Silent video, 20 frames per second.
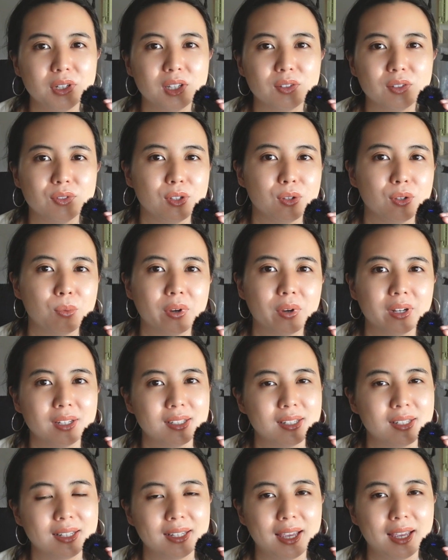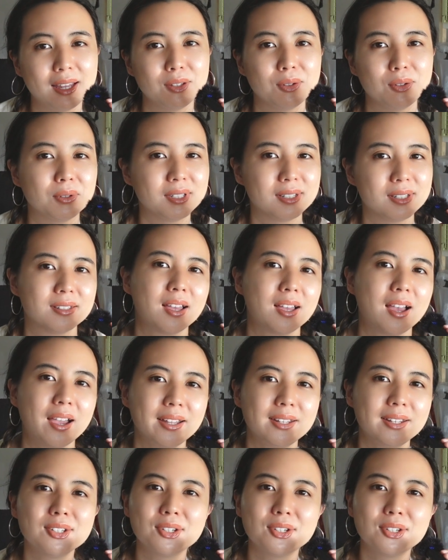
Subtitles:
if you wanted to get your design